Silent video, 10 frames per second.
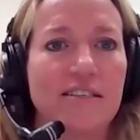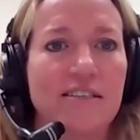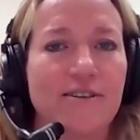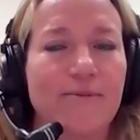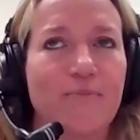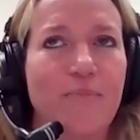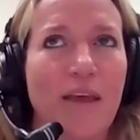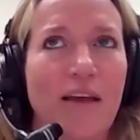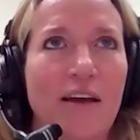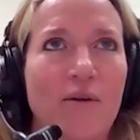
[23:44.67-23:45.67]
So
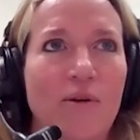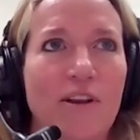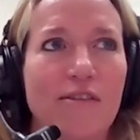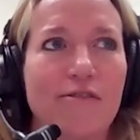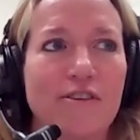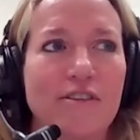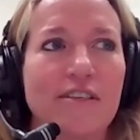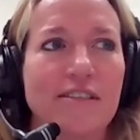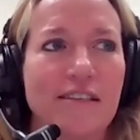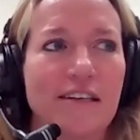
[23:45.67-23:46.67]
one of the first
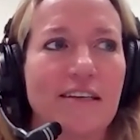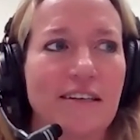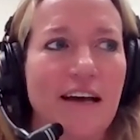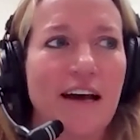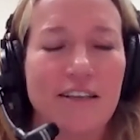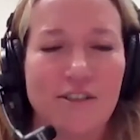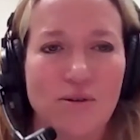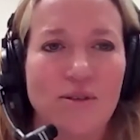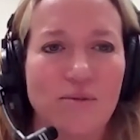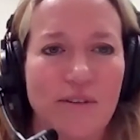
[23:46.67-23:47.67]
things in the college
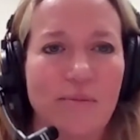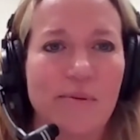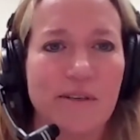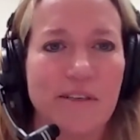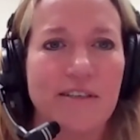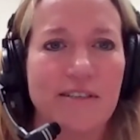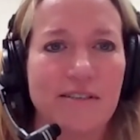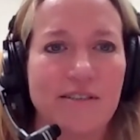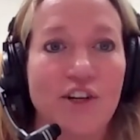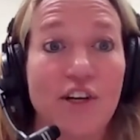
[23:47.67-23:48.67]
course we have people do is
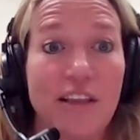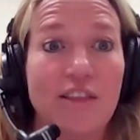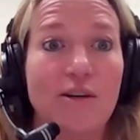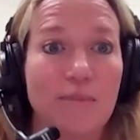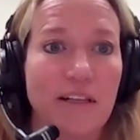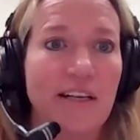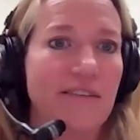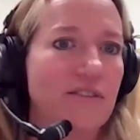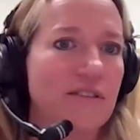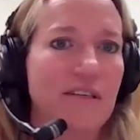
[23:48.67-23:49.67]
look at their
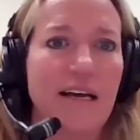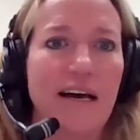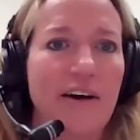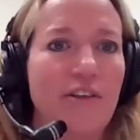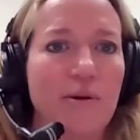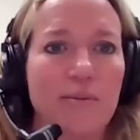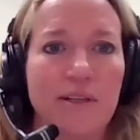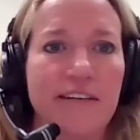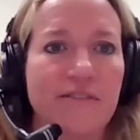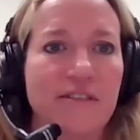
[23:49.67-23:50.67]
beliefs, and how do their
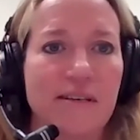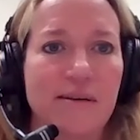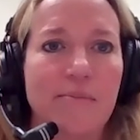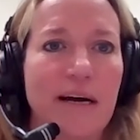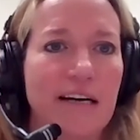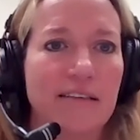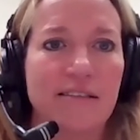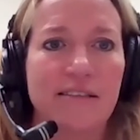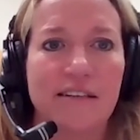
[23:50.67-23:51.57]
beliefs impact